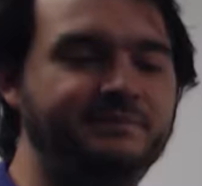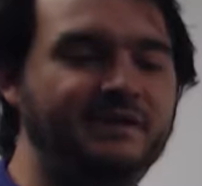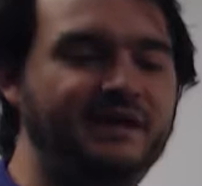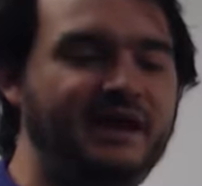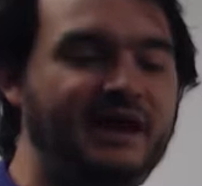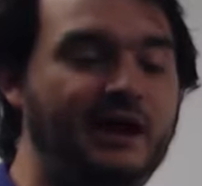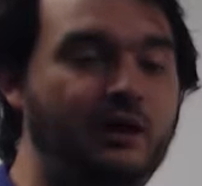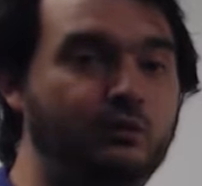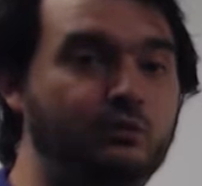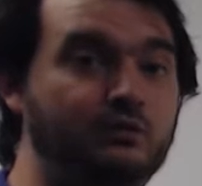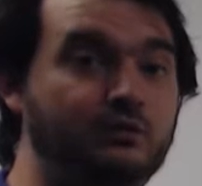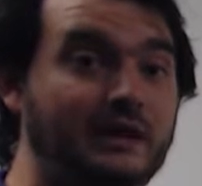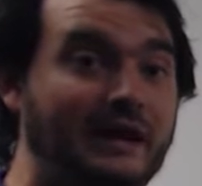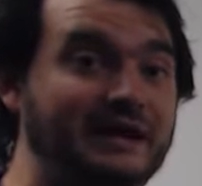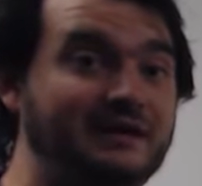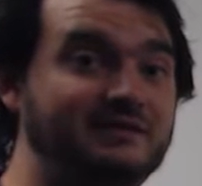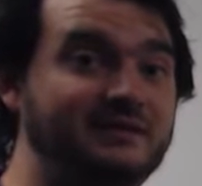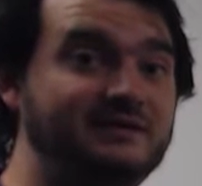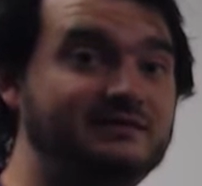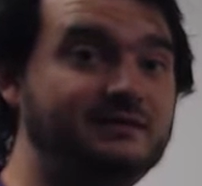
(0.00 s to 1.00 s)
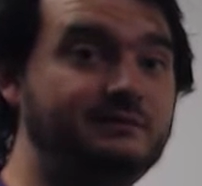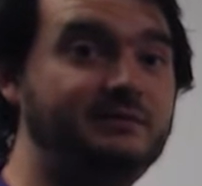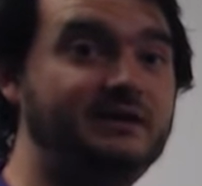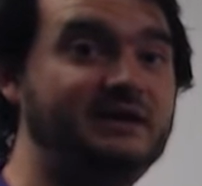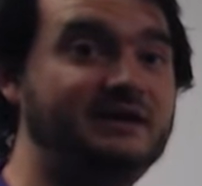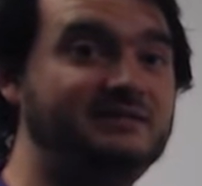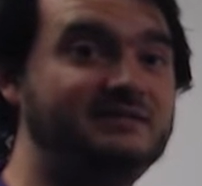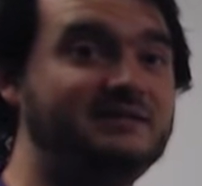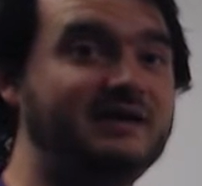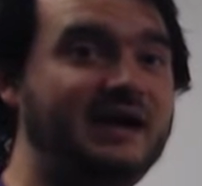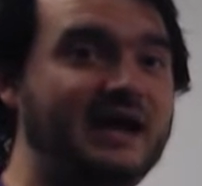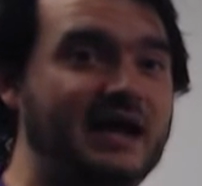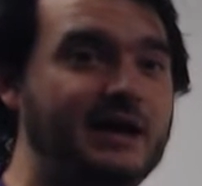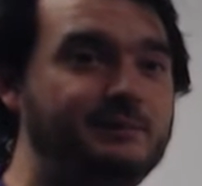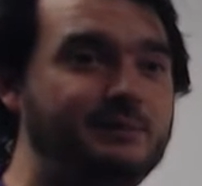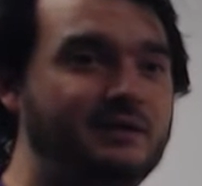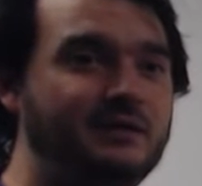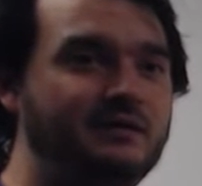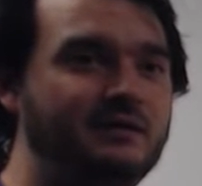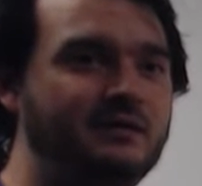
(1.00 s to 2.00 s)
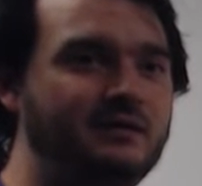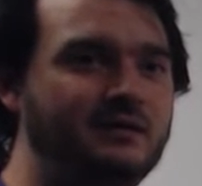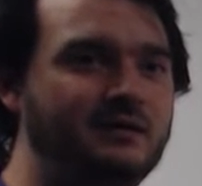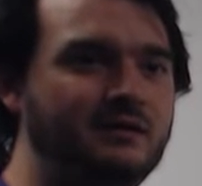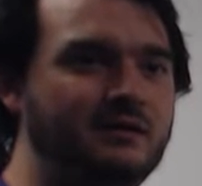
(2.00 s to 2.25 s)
how likely something is to happen,